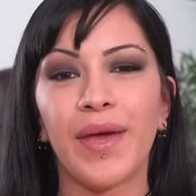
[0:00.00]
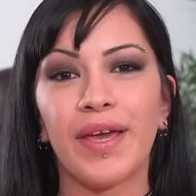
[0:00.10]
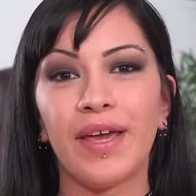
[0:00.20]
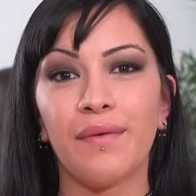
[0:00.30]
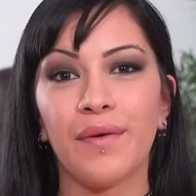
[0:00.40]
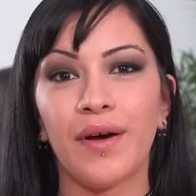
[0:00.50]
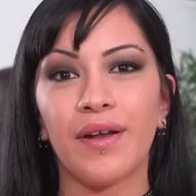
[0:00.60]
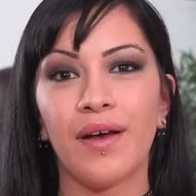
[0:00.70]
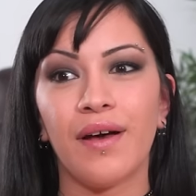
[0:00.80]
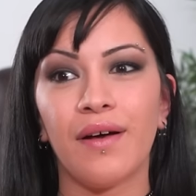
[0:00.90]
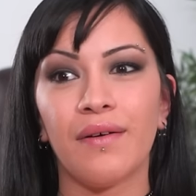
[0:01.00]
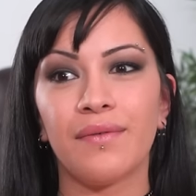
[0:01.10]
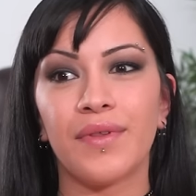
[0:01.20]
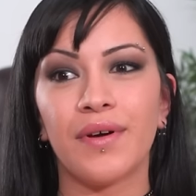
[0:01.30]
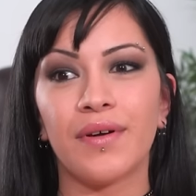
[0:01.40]
making fun
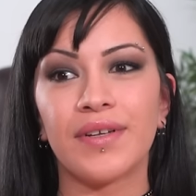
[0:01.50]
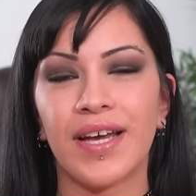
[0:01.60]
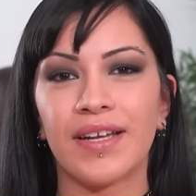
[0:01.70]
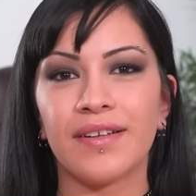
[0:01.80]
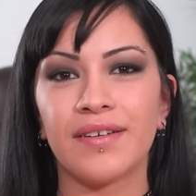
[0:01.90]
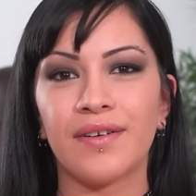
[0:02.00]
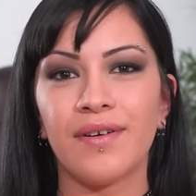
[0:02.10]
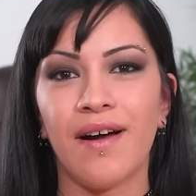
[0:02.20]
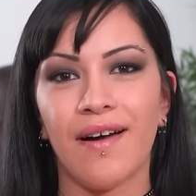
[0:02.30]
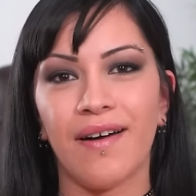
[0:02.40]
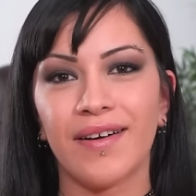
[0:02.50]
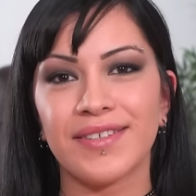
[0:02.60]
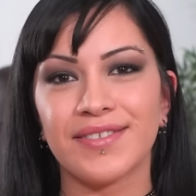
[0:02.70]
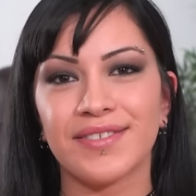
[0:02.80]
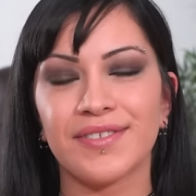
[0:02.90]
of their tiny little
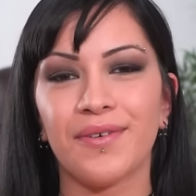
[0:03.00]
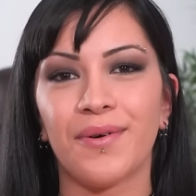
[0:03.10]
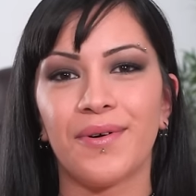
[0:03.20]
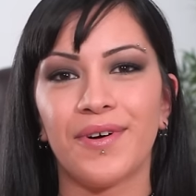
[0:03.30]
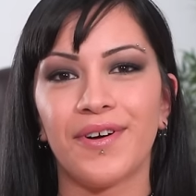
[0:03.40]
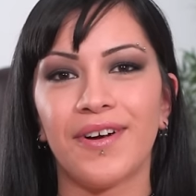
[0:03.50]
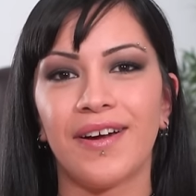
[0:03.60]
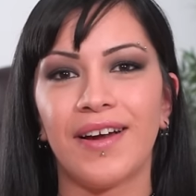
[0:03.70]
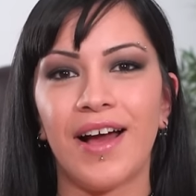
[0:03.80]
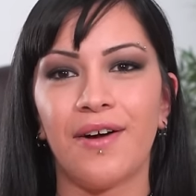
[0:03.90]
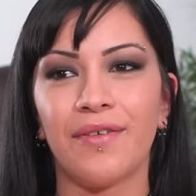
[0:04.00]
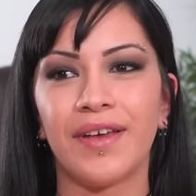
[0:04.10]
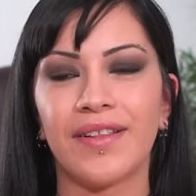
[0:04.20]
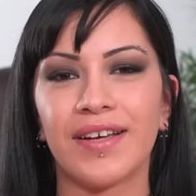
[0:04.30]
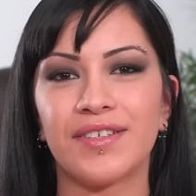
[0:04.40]
cocks or how
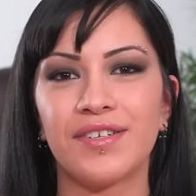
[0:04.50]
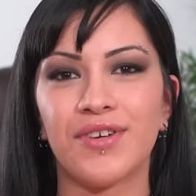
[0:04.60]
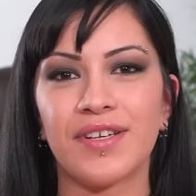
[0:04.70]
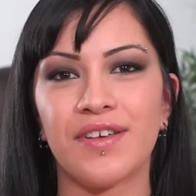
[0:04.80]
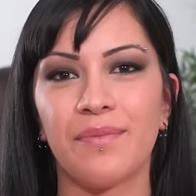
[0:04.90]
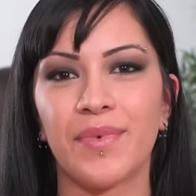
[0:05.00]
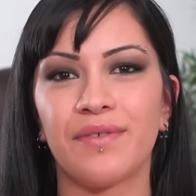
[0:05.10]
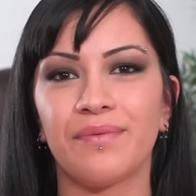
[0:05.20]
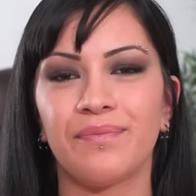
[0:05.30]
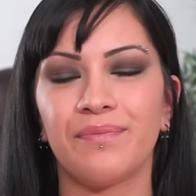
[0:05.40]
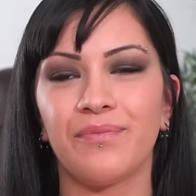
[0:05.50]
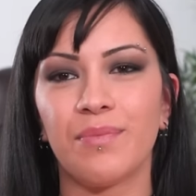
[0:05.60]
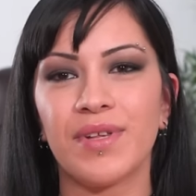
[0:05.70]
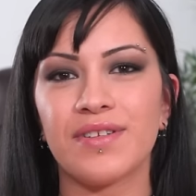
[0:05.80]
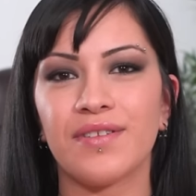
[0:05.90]
they like to dress up in
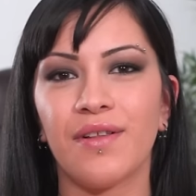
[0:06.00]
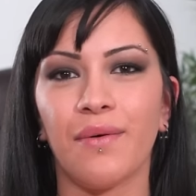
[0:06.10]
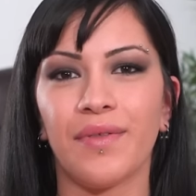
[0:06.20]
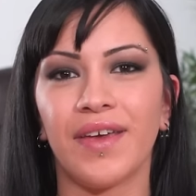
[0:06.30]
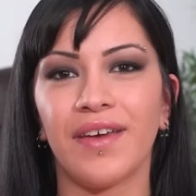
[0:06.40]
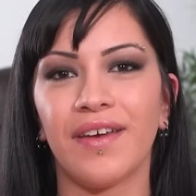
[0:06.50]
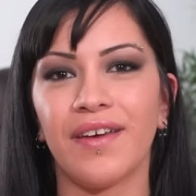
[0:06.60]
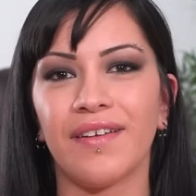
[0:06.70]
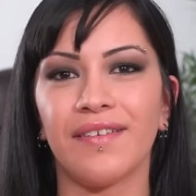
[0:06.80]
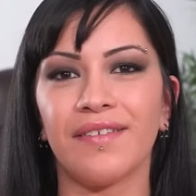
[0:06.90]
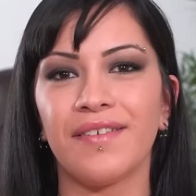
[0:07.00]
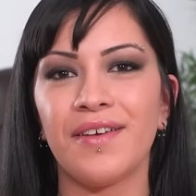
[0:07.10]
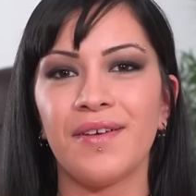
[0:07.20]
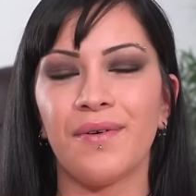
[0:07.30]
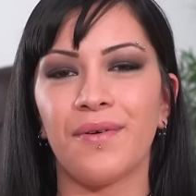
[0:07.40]
women's clothing and